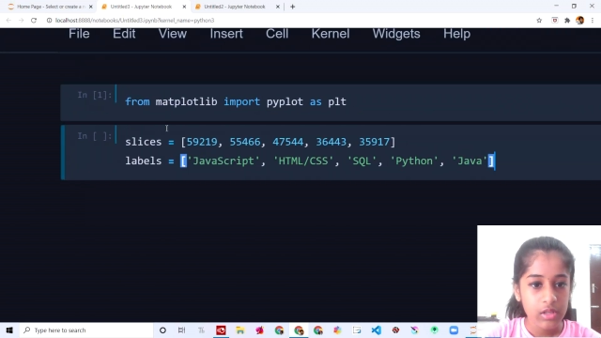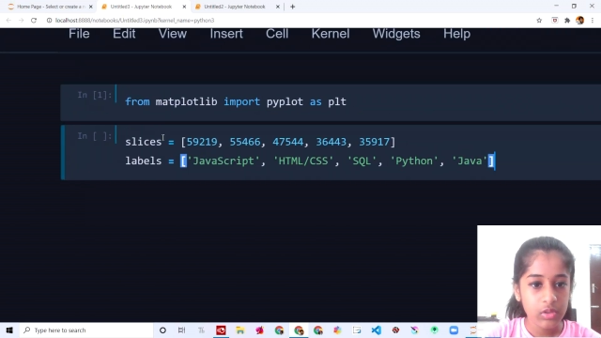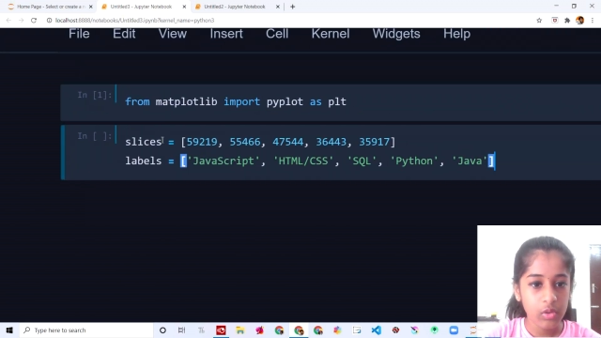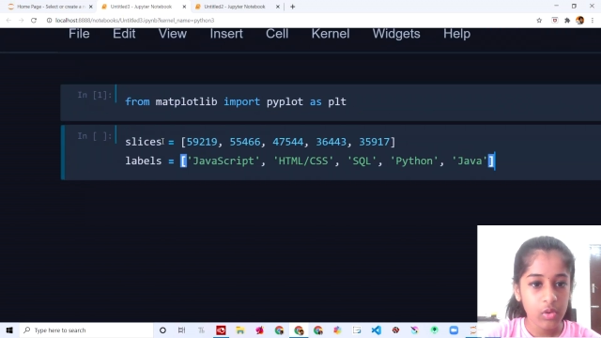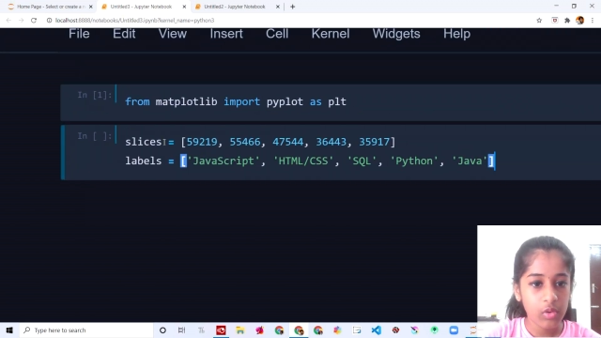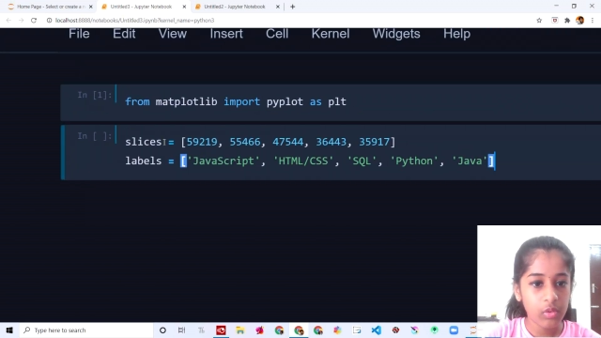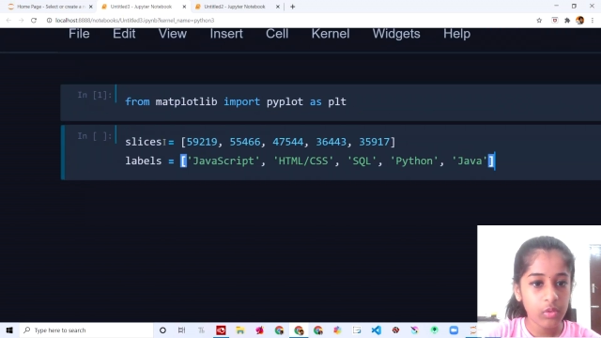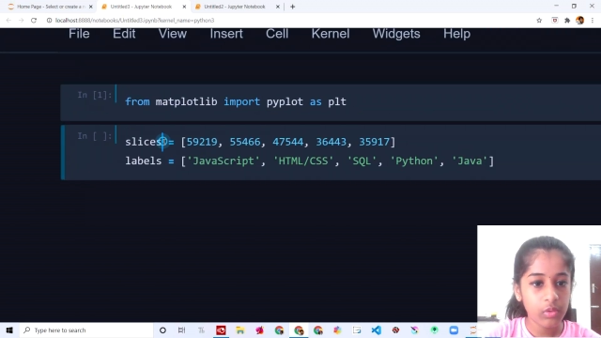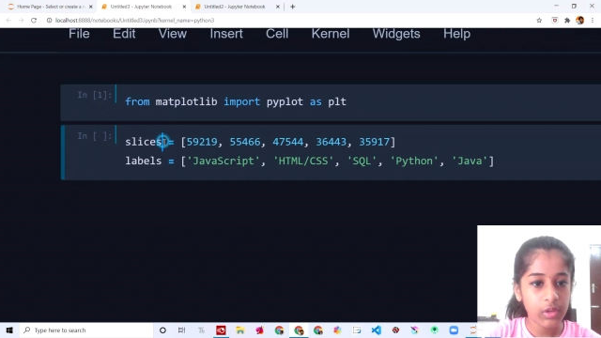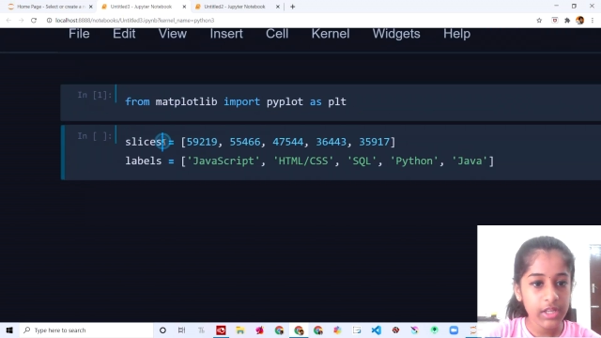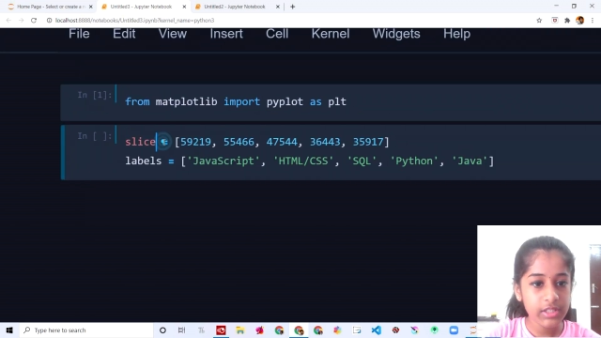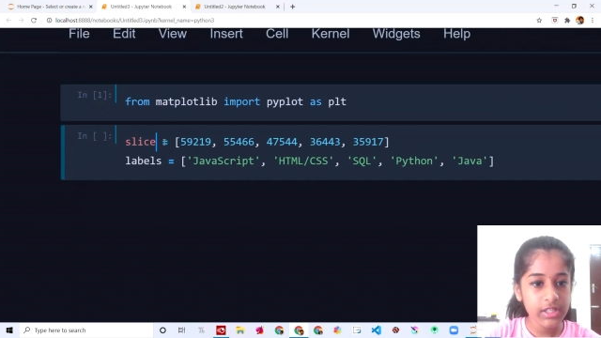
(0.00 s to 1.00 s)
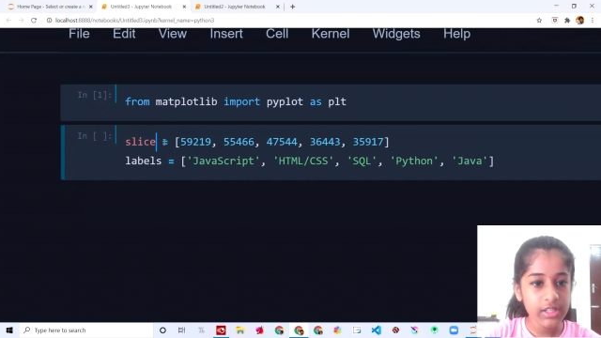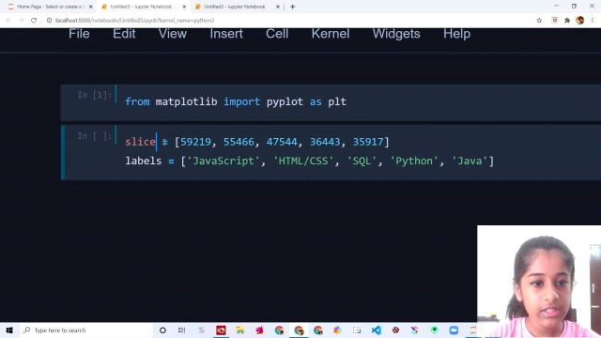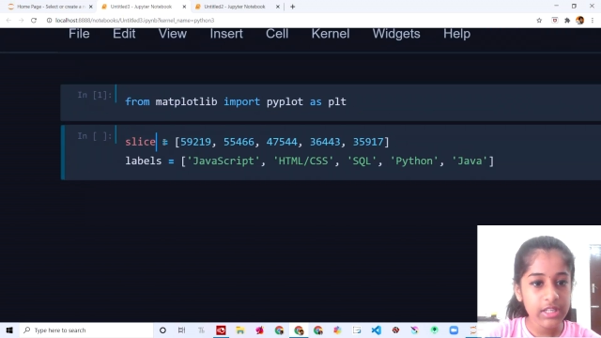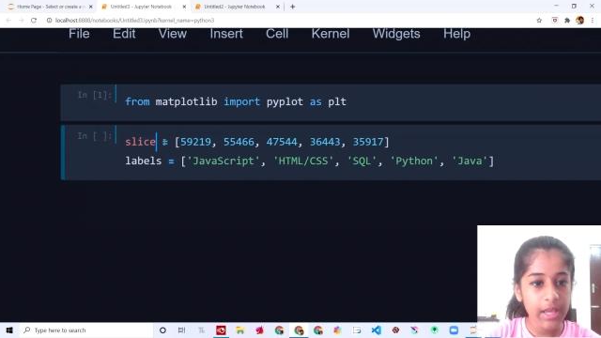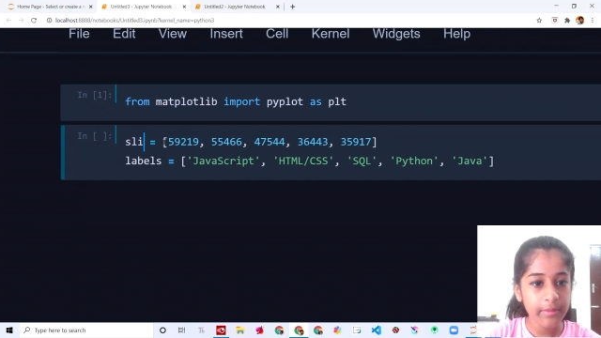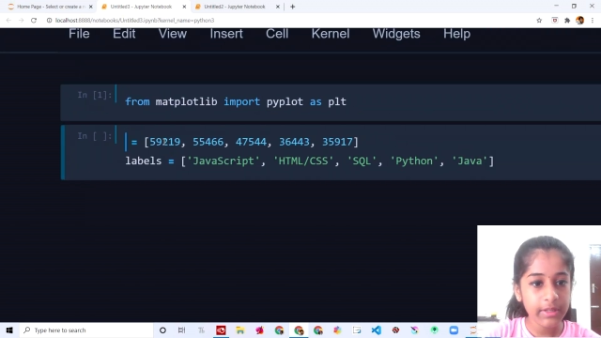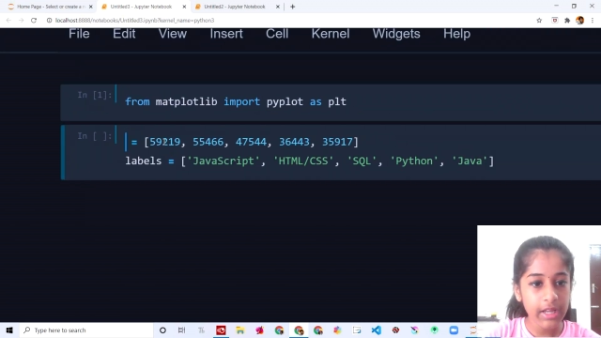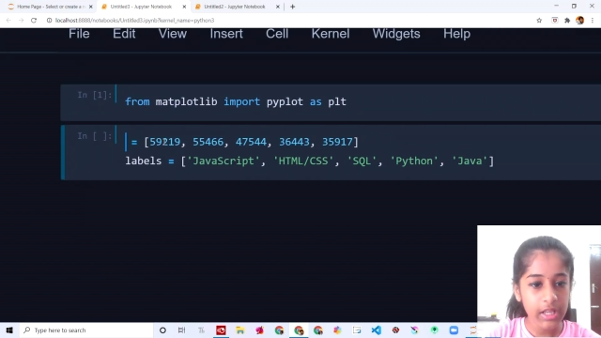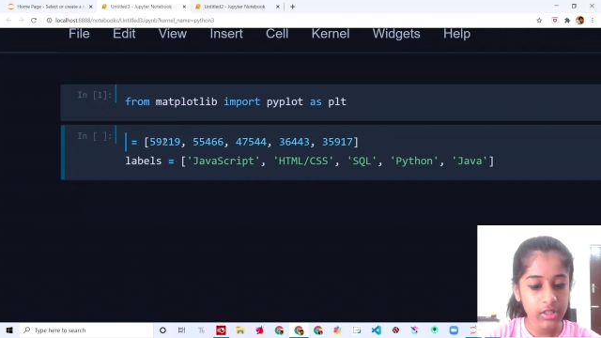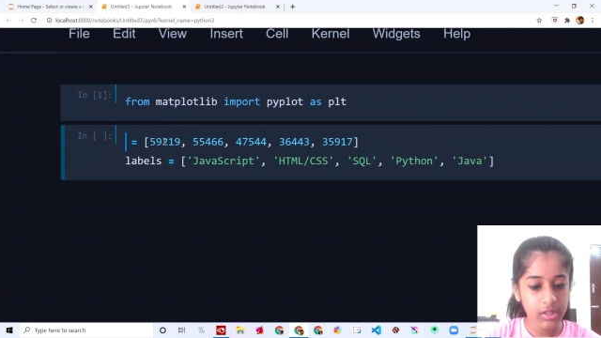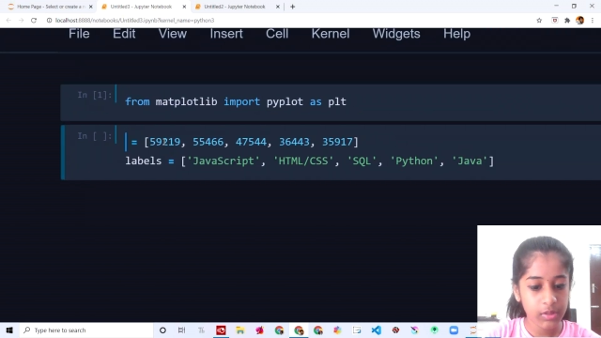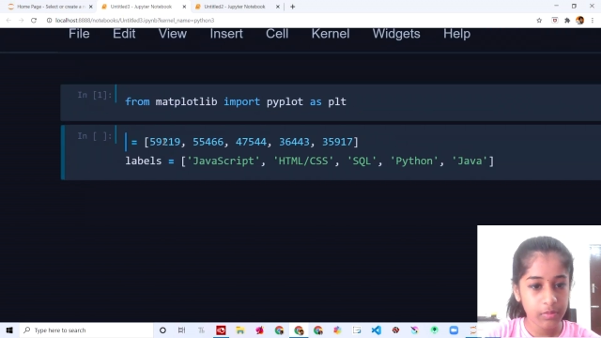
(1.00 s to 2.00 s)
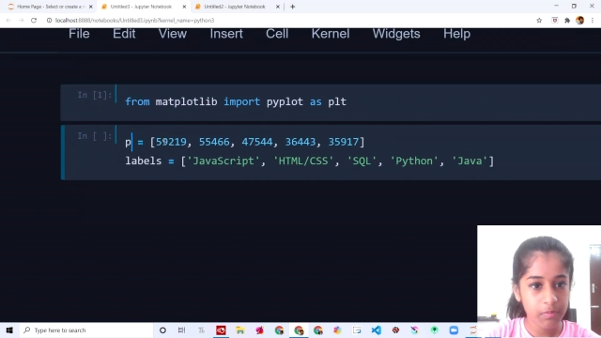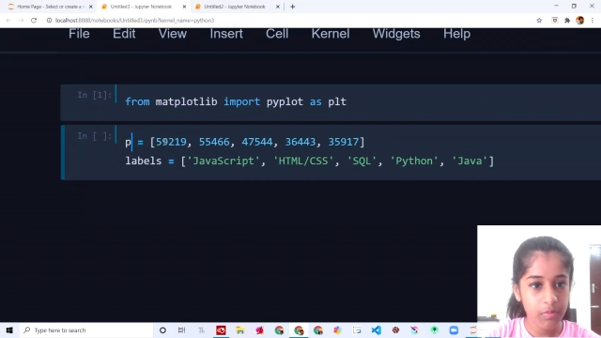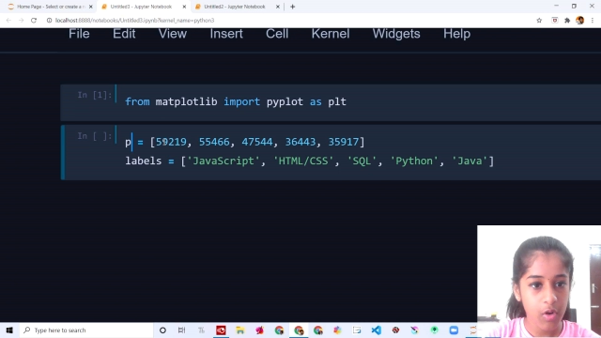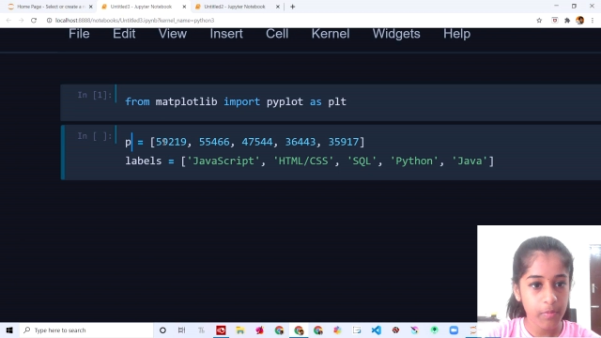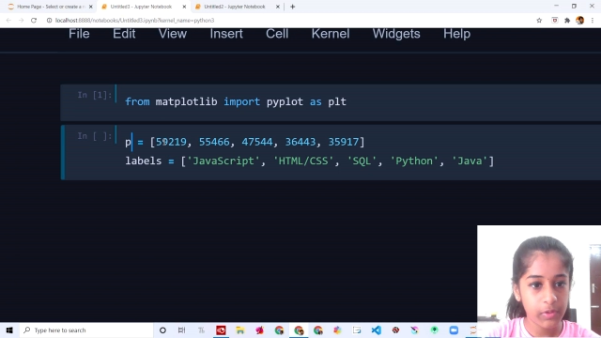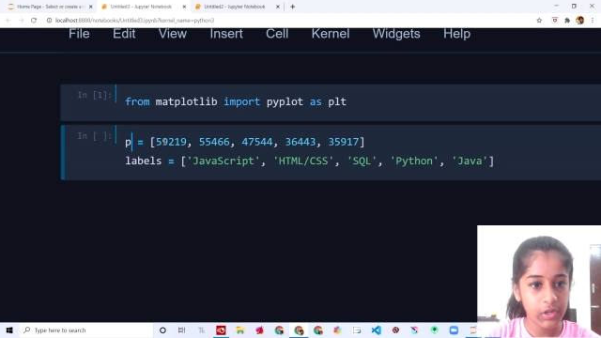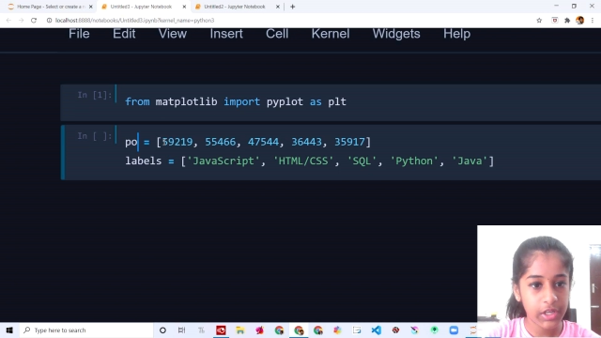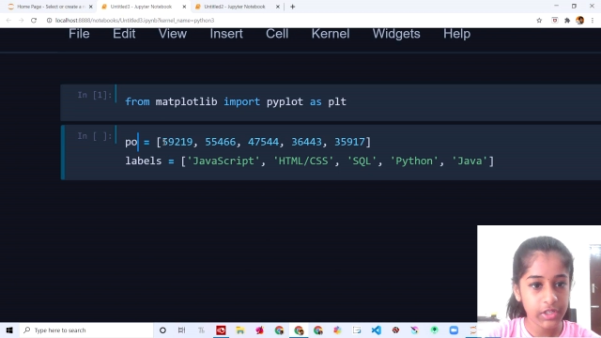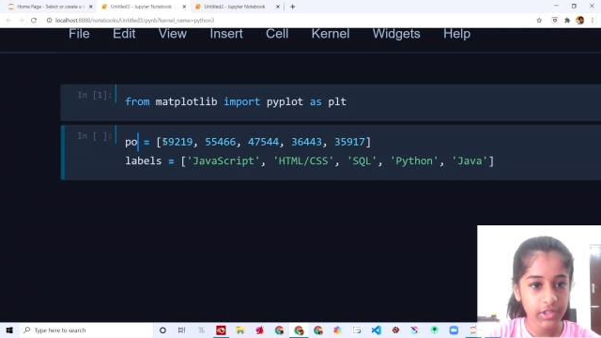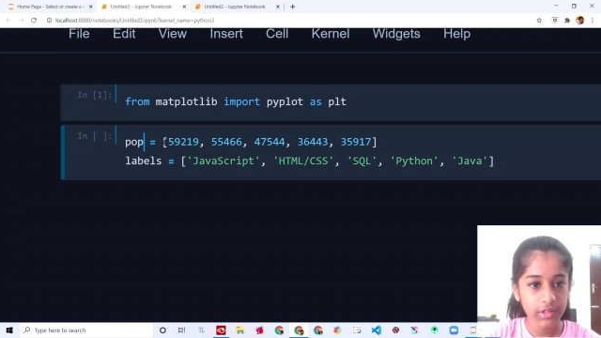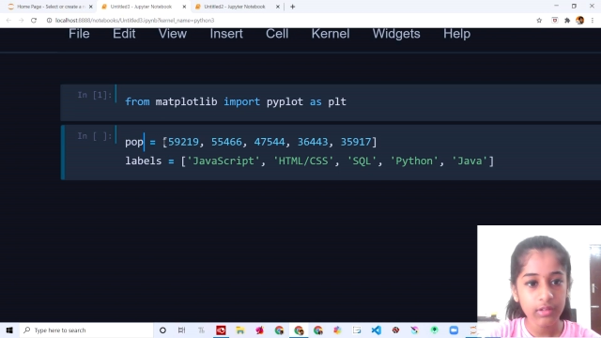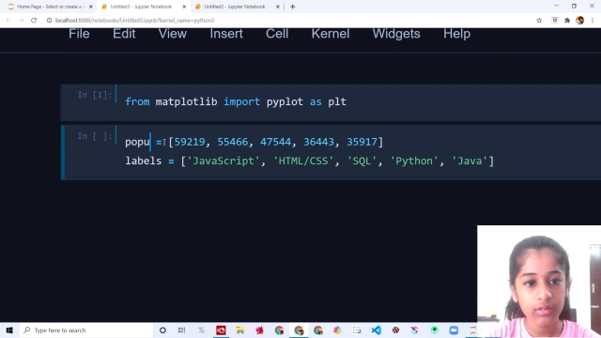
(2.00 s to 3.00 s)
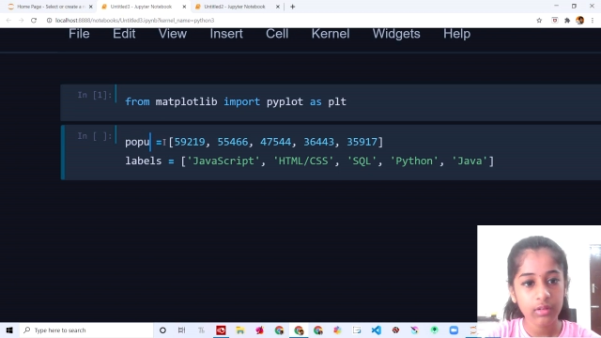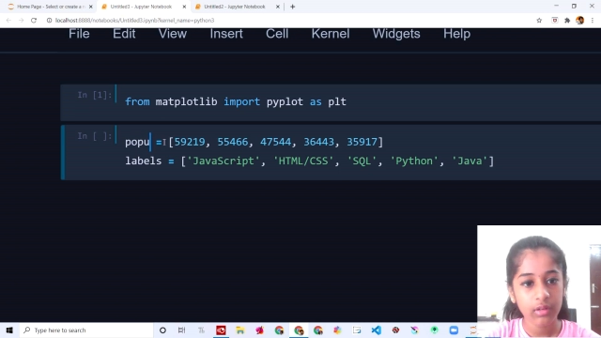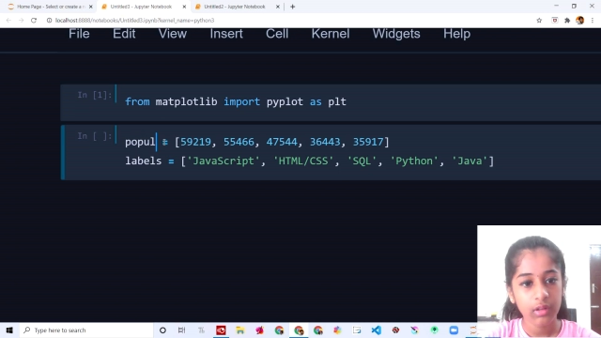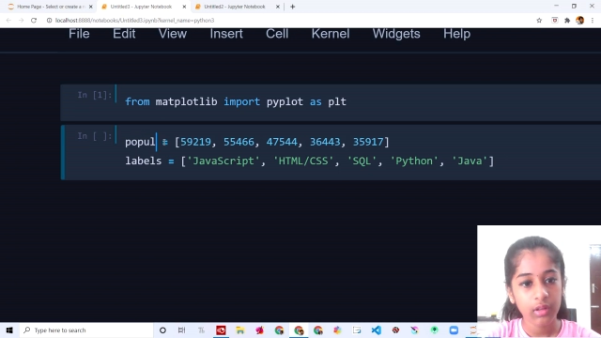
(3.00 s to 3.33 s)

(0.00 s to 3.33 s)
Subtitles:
So let's just name it as population.